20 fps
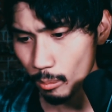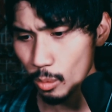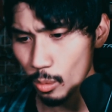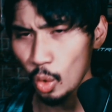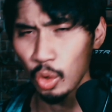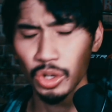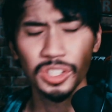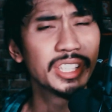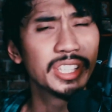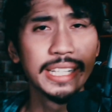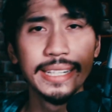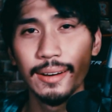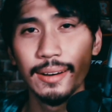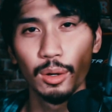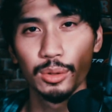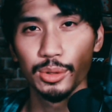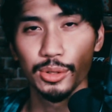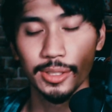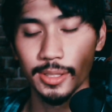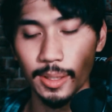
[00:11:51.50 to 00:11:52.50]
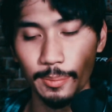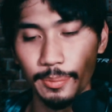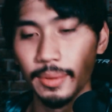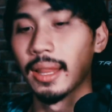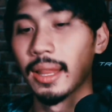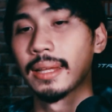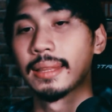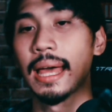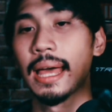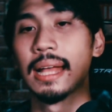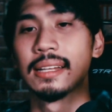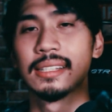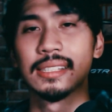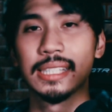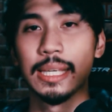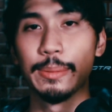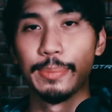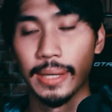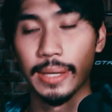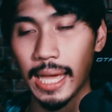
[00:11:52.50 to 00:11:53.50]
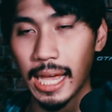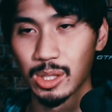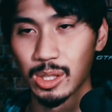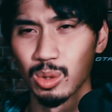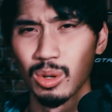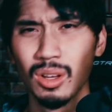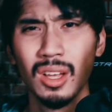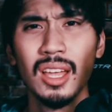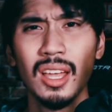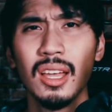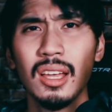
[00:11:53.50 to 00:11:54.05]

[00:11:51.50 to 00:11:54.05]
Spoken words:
or chinos or something like that. Just keep it casual.